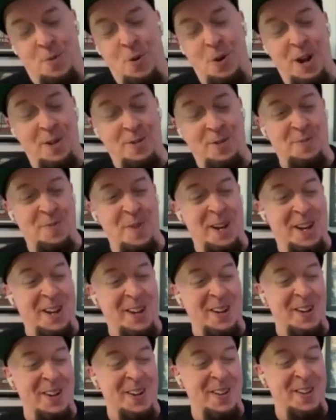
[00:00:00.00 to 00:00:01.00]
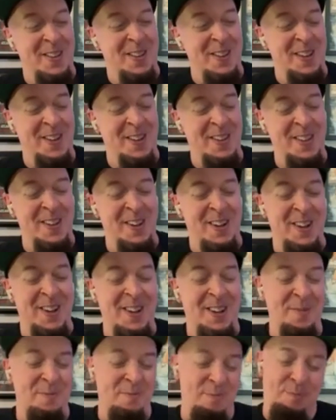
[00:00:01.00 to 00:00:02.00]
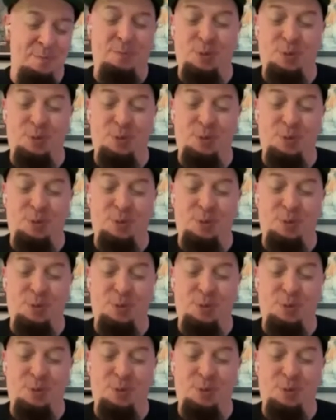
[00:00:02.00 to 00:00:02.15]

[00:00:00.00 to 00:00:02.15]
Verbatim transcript: point I was making on, and uh,